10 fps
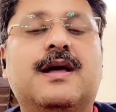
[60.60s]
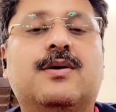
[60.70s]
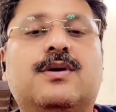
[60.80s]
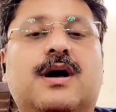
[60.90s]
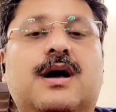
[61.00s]

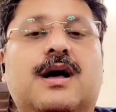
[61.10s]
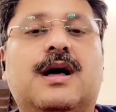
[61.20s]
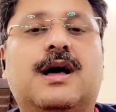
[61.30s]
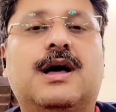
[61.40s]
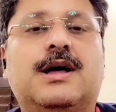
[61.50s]
Now,
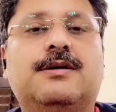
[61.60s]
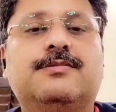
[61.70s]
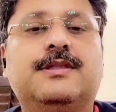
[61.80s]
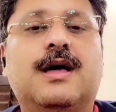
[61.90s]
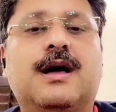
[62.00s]

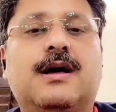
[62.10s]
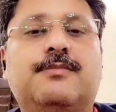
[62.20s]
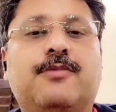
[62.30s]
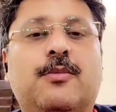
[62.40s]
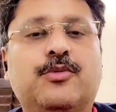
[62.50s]
the
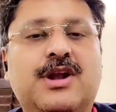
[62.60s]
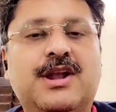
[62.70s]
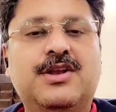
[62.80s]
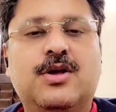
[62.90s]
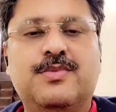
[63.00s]

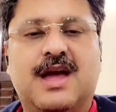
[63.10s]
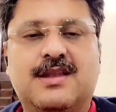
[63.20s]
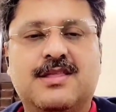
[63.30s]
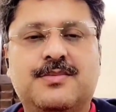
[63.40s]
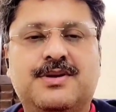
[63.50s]
popularity of
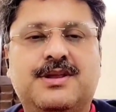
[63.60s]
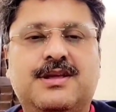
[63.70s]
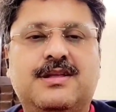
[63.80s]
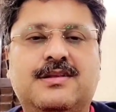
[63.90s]
ChatGPT